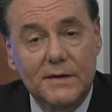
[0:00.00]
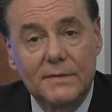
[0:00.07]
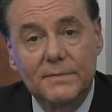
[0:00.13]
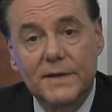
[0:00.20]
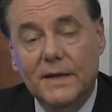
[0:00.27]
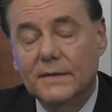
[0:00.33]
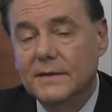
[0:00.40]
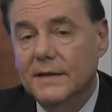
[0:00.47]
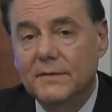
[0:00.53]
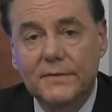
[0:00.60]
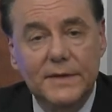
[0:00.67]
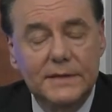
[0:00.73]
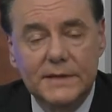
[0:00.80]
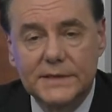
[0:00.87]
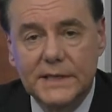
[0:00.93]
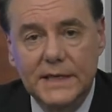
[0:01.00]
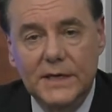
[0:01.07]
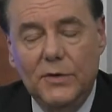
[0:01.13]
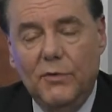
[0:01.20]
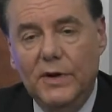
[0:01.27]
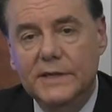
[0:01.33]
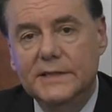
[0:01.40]
our belt. I don't think there's any
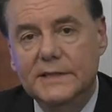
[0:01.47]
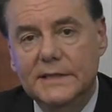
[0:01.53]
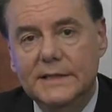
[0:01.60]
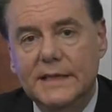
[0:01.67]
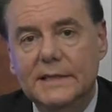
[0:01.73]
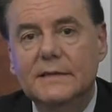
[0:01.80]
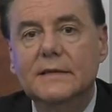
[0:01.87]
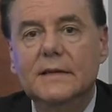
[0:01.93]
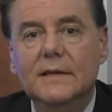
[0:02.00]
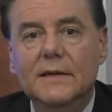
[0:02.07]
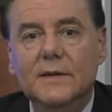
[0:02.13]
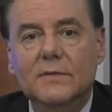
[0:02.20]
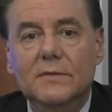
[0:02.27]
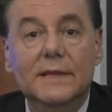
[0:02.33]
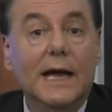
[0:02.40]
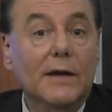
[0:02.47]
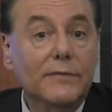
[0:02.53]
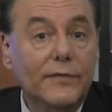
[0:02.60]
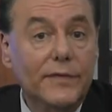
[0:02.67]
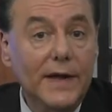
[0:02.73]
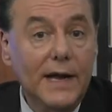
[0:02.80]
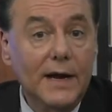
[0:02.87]
question that without
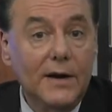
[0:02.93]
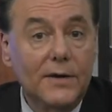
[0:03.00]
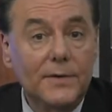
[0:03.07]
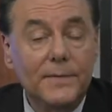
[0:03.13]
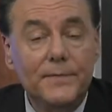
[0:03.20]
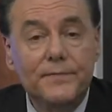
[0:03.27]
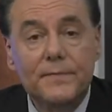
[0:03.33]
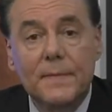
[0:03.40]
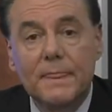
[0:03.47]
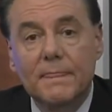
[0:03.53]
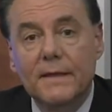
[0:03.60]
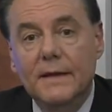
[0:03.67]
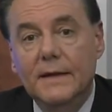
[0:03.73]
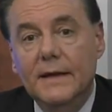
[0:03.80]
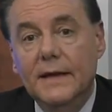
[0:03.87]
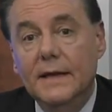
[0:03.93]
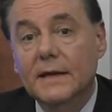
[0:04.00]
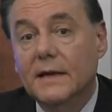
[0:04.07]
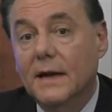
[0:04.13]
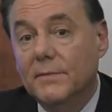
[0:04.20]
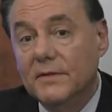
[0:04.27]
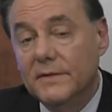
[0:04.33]
fair, and a
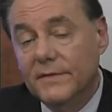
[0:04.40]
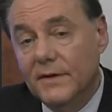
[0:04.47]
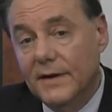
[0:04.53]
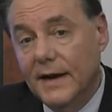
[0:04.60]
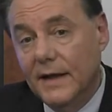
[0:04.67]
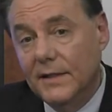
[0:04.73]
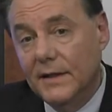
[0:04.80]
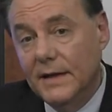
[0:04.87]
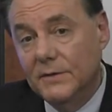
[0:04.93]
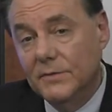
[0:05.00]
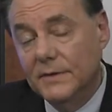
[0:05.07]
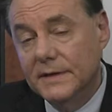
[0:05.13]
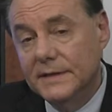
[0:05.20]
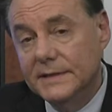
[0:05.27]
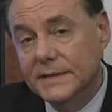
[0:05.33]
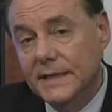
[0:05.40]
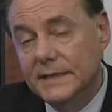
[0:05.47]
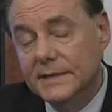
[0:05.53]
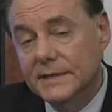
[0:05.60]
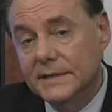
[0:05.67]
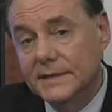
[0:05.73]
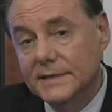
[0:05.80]
couple of our allied
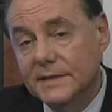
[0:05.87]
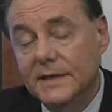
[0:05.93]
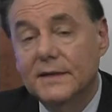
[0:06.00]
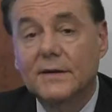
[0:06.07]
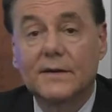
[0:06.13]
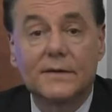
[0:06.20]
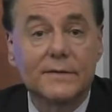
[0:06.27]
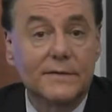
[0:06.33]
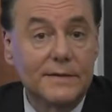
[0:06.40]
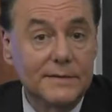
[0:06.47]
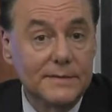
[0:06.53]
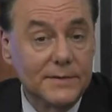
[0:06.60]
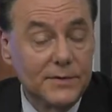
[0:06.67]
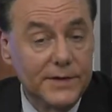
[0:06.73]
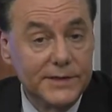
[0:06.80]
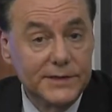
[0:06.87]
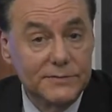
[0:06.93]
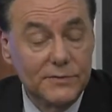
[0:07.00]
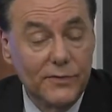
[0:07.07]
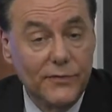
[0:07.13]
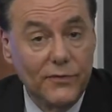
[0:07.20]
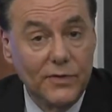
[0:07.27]
organizations, like our
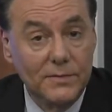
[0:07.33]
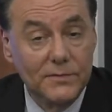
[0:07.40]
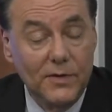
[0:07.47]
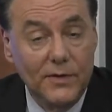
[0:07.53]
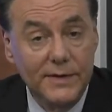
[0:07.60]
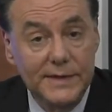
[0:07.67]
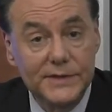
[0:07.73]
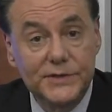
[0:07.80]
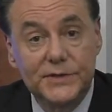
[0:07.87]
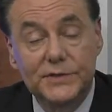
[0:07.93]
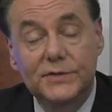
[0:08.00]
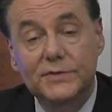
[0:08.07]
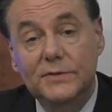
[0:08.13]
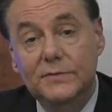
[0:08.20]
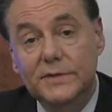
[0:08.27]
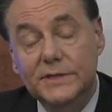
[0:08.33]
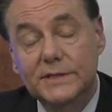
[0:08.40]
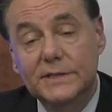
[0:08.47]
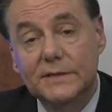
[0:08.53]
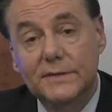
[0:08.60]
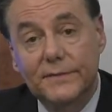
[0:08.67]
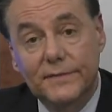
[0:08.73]
Immigration Reform Law Institute, which
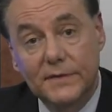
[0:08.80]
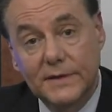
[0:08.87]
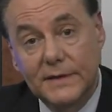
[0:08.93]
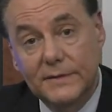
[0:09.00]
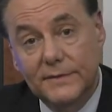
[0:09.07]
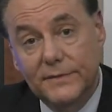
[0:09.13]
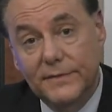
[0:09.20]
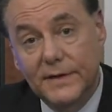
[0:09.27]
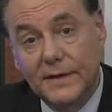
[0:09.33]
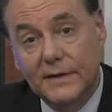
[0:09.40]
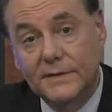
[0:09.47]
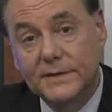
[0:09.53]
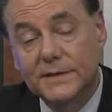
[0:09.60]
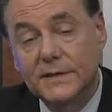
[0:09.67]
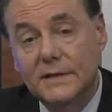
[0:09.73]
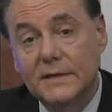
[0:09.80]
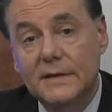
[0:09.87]
is an affiliate of FAIRS,